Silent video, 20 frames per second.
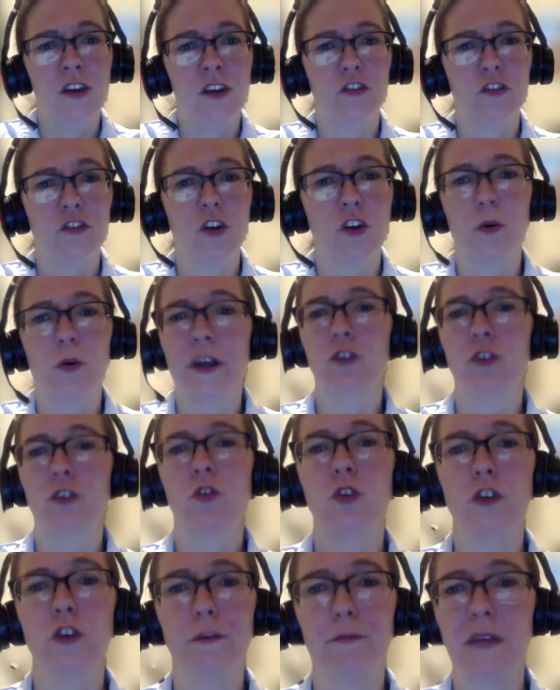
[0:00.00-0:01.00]
So it
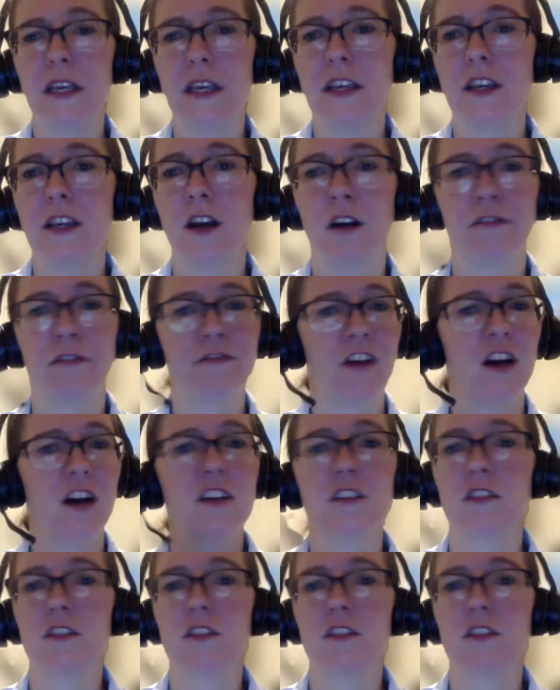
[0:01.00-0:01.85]
could be a fund